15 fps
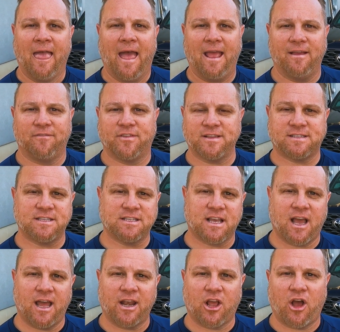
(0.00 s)
Hey, if this is
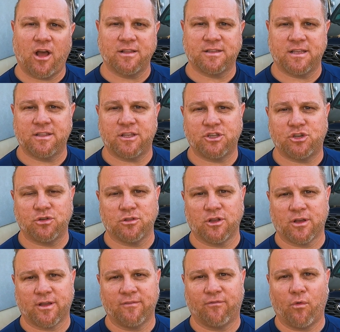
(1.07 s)
the kind of content that you're
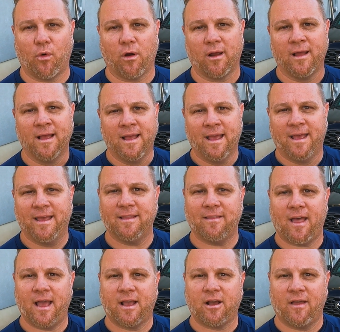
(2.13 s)
looking for, hit
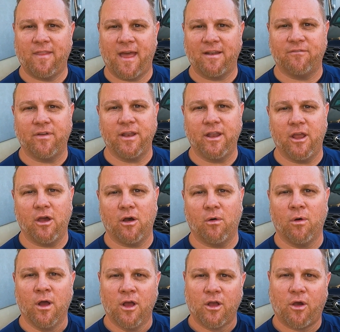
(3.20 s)
like on that
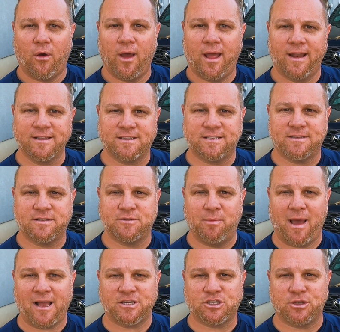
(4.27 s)
video, go ahead and
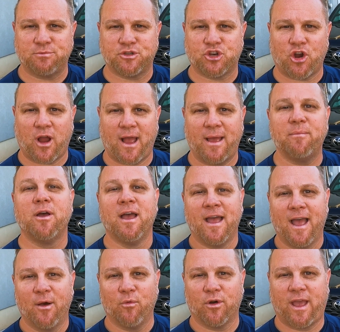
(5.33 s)
smash subscribe,
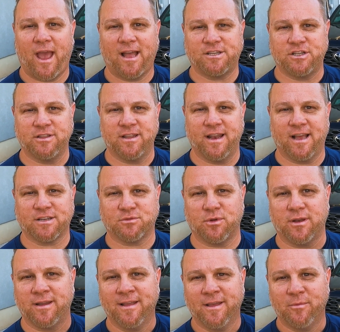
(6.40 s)
and we'll catch you in the next
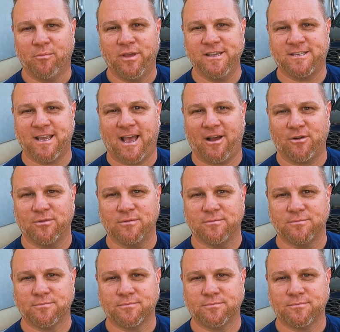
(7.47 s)
one. Peace out.